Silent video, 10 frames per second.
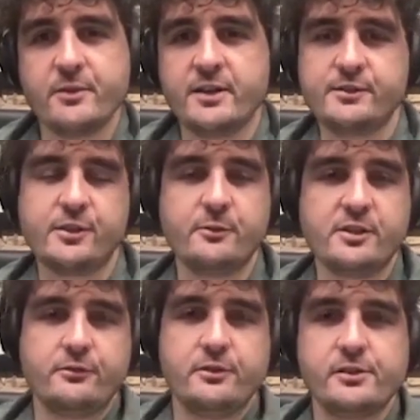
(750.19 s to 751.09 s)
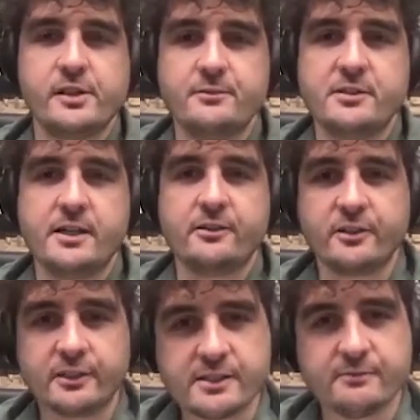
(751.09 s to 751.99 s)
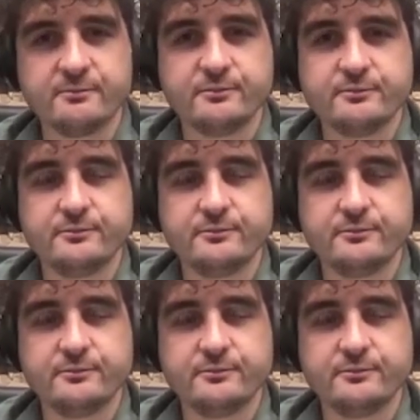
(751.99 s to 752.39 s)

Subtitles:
Thanks so much for your time today, Chris.